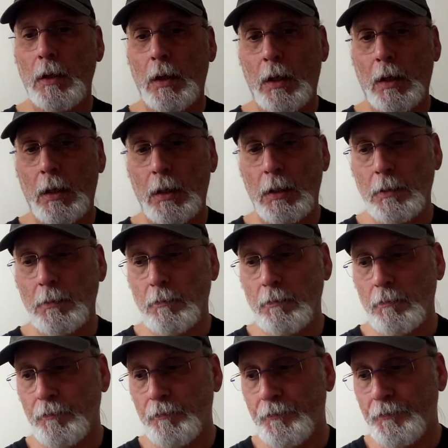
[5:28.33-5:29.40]

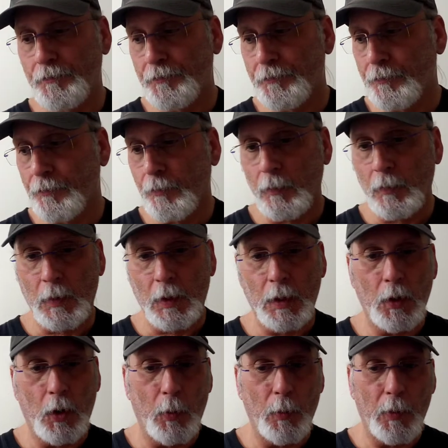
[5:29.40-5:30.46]

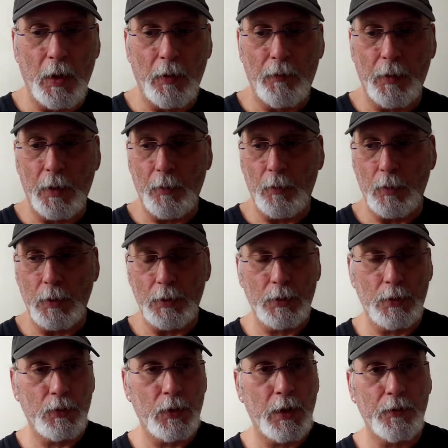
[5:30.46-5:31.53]
You know, if it was
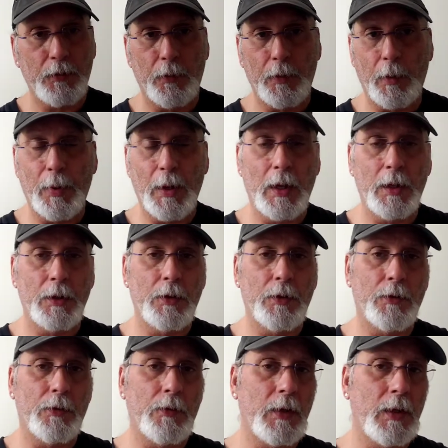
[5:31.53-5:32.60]
stress from the
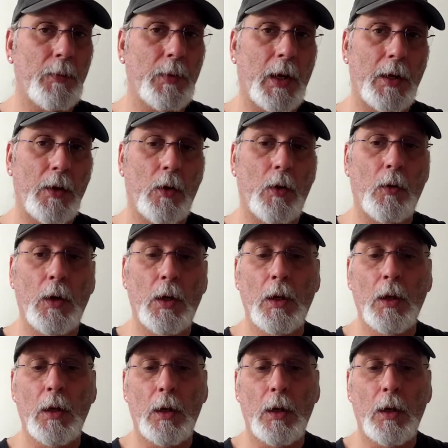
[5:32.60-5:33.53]
Panicure C, but I know